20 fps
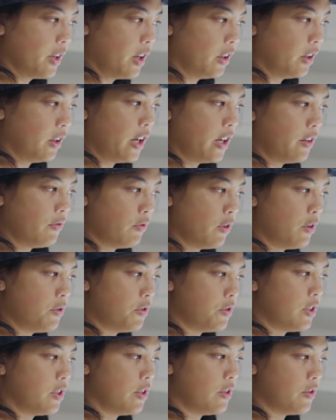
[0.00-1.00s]
A lot of
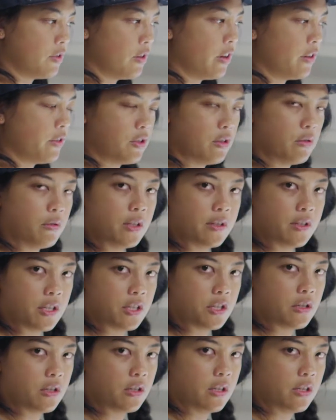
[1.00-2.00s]
roasting is also
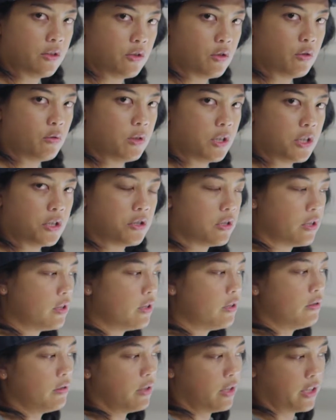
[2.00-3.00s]

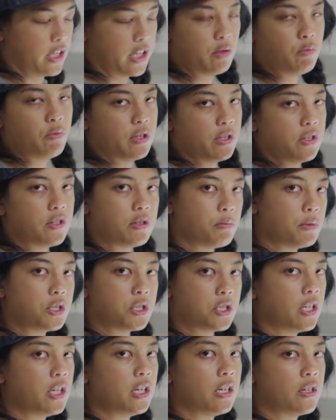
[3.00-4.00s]
intuition, again with this
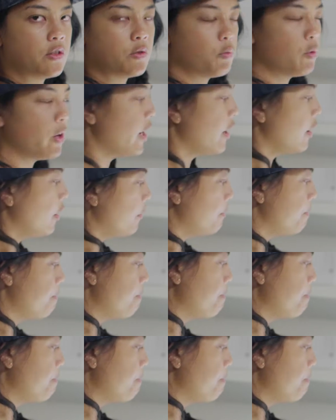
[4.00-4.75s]
machine as well.